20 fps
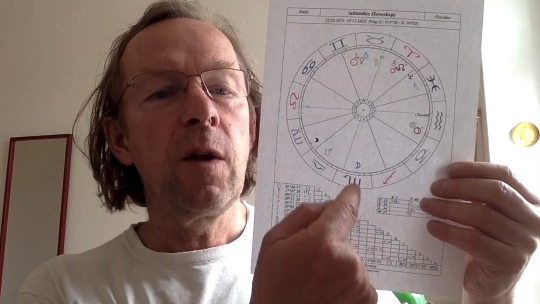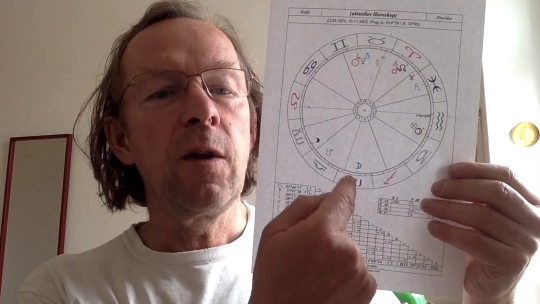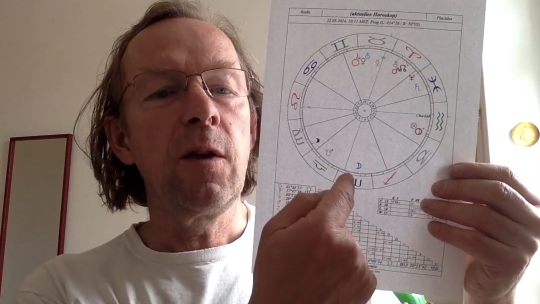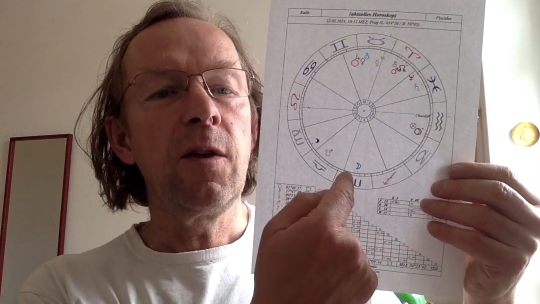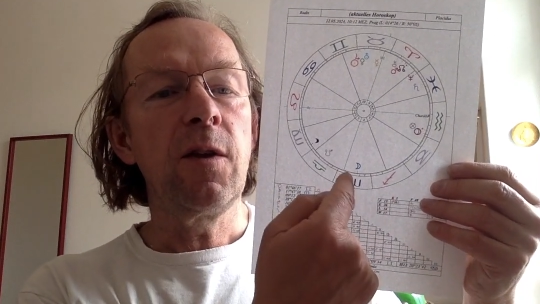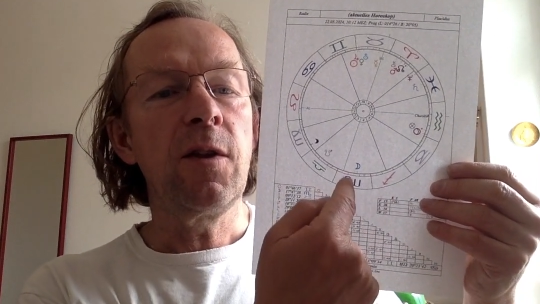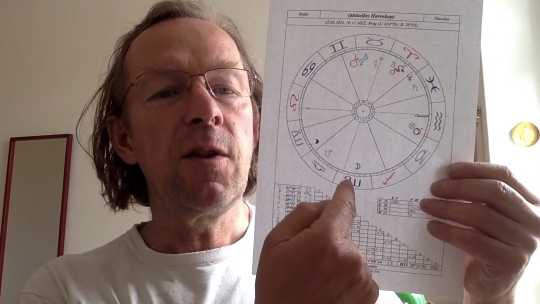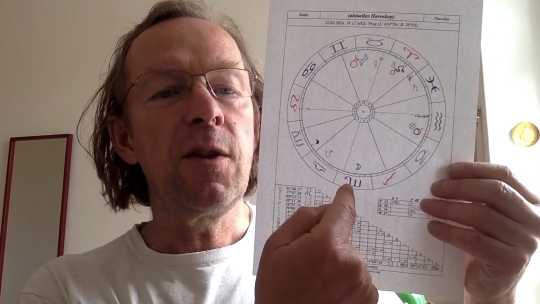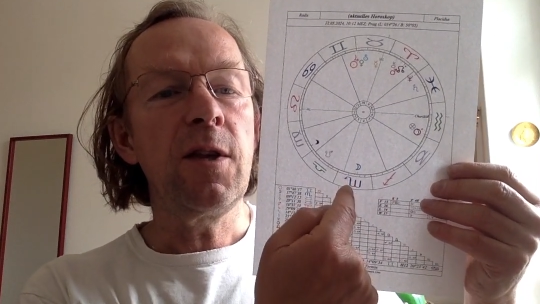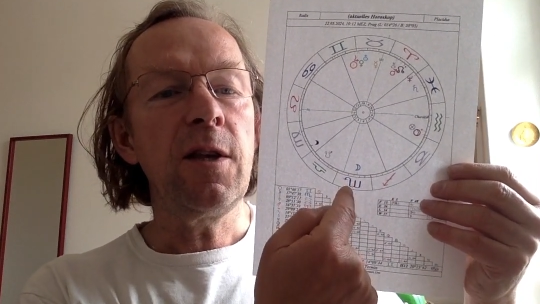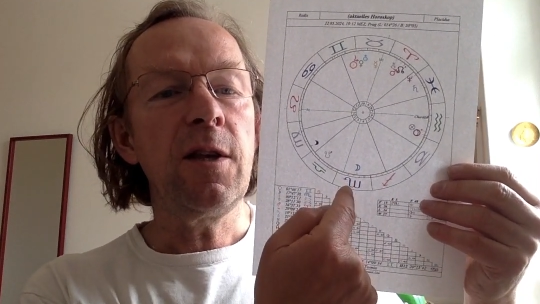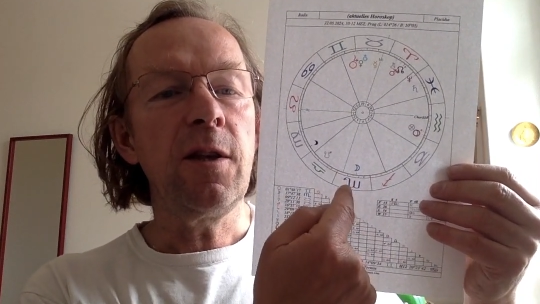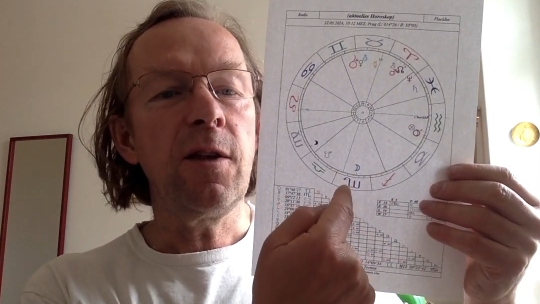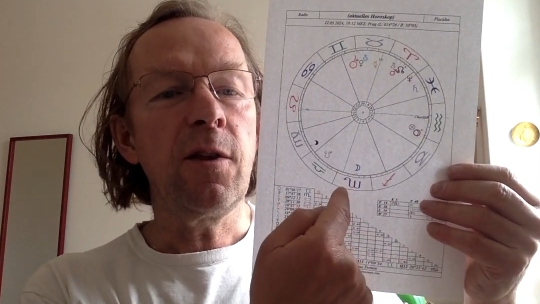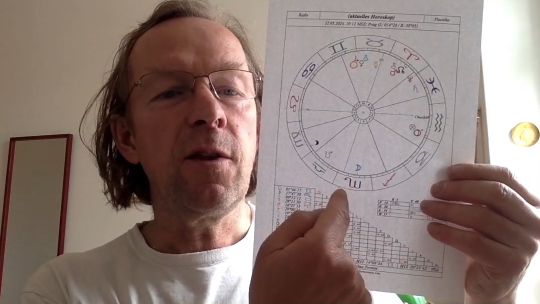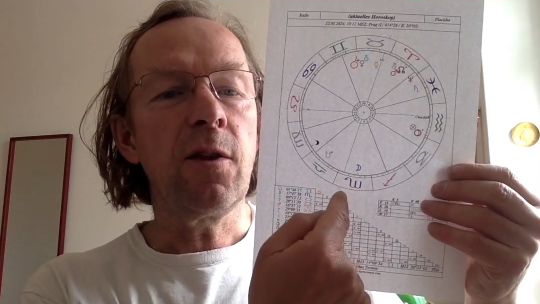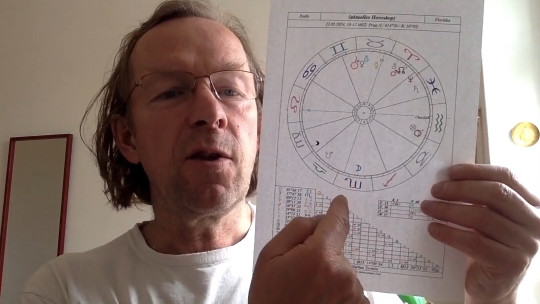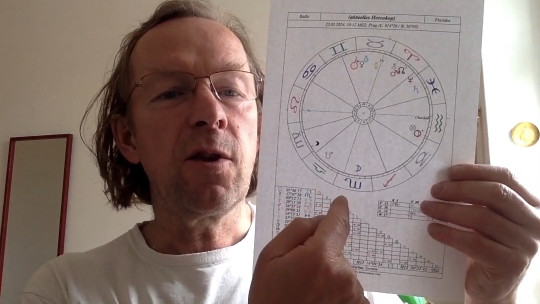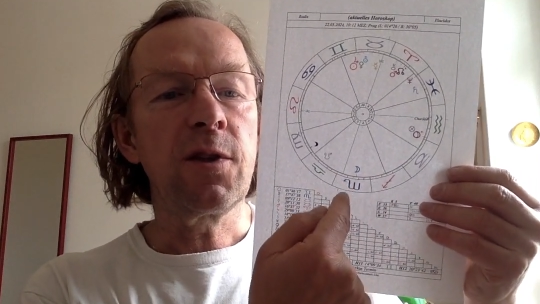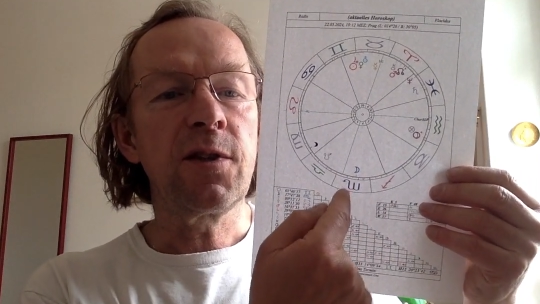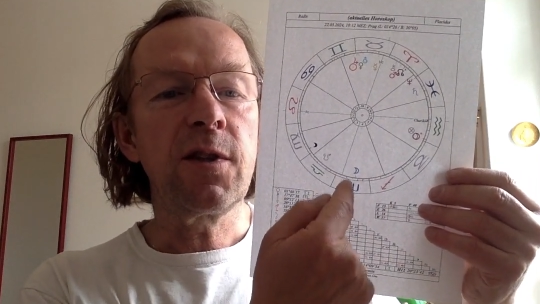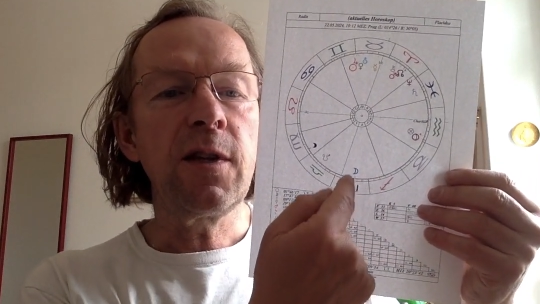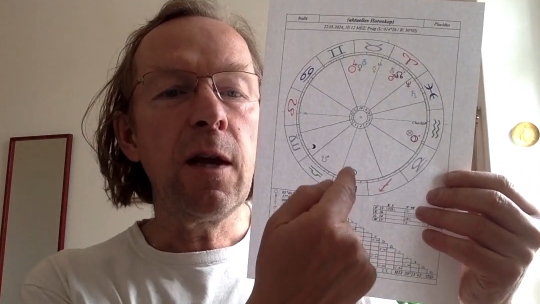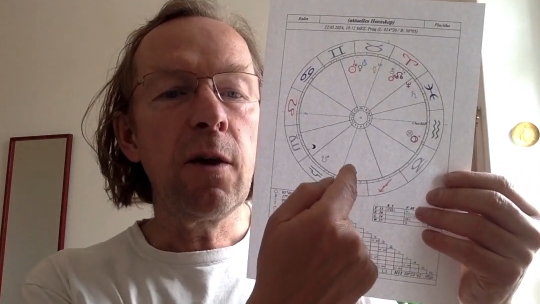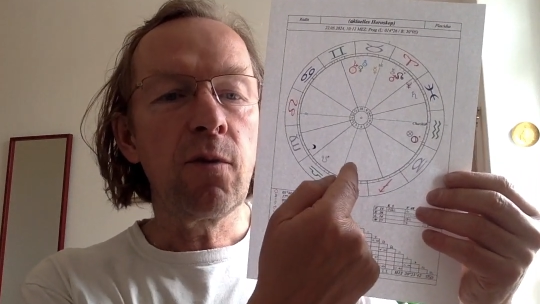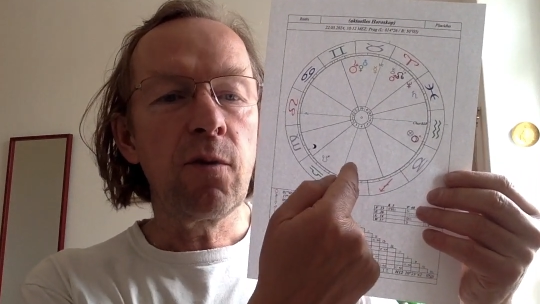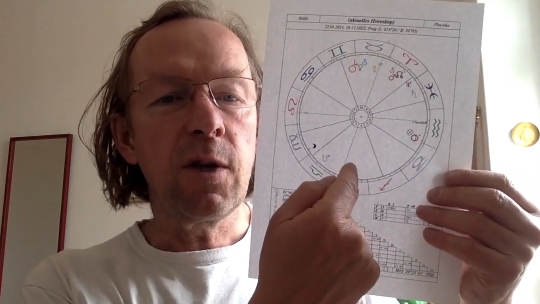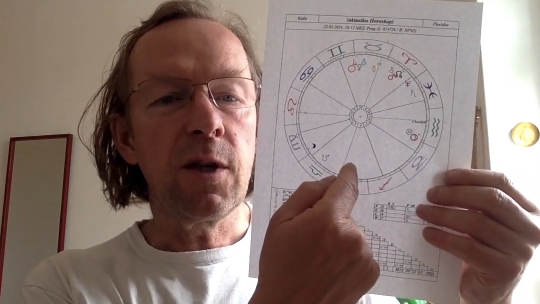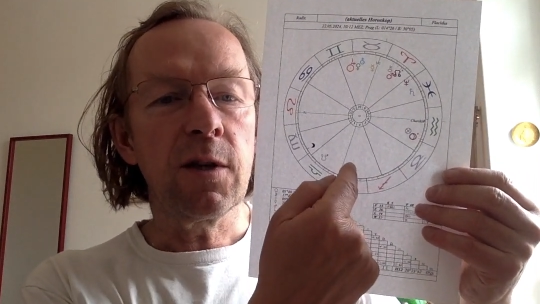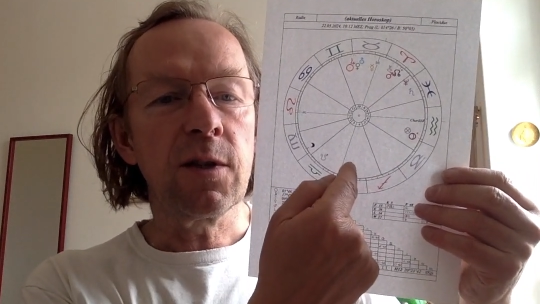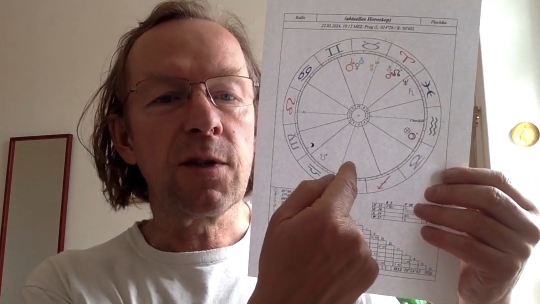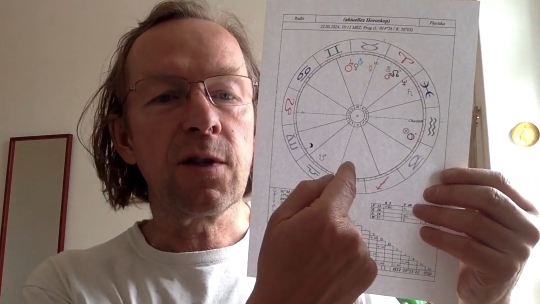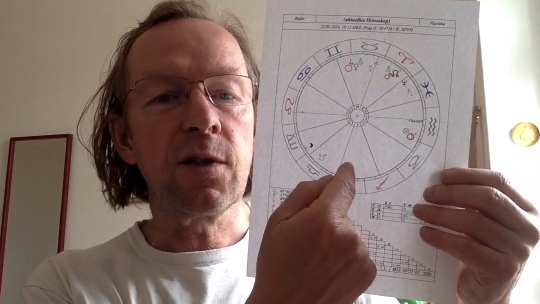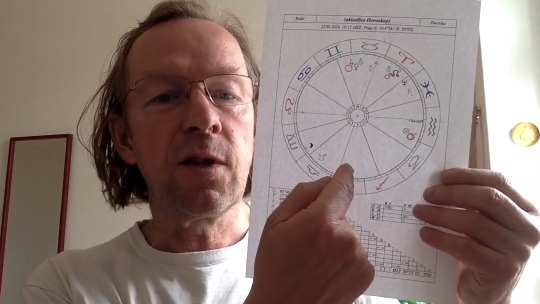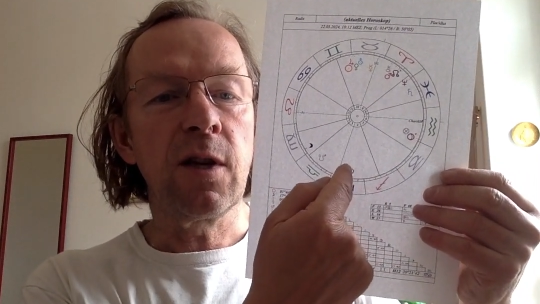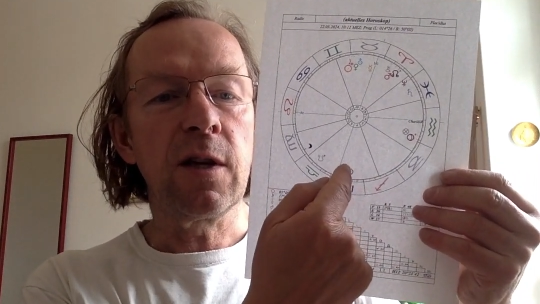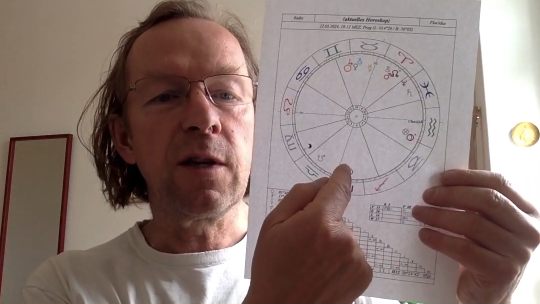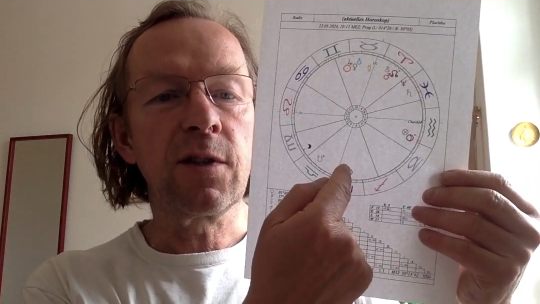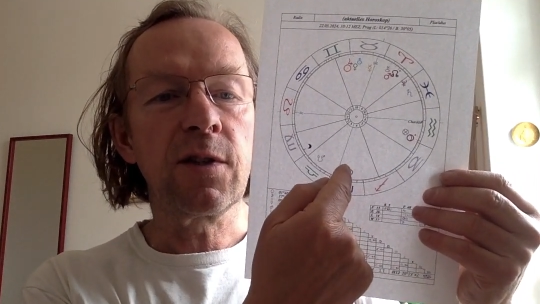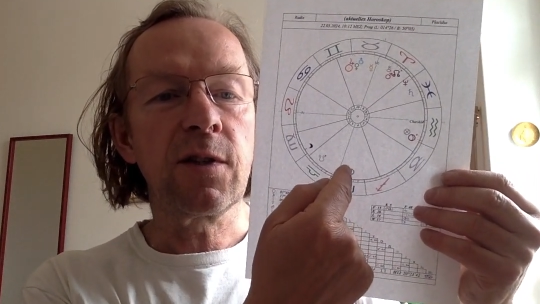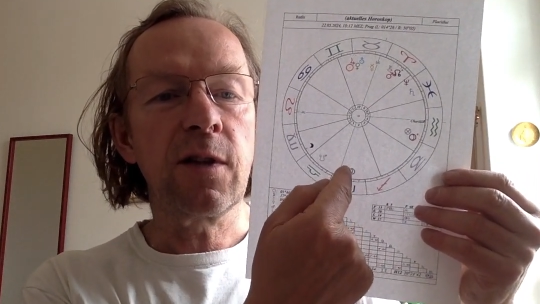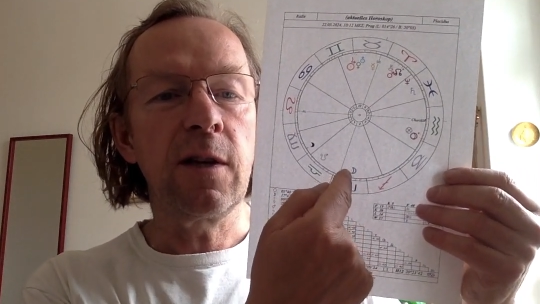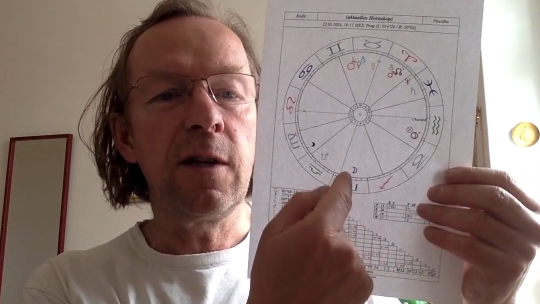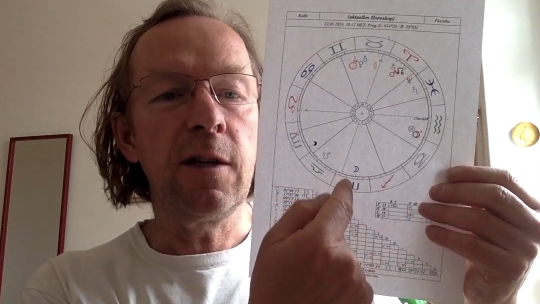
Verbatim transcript: the, the seriousness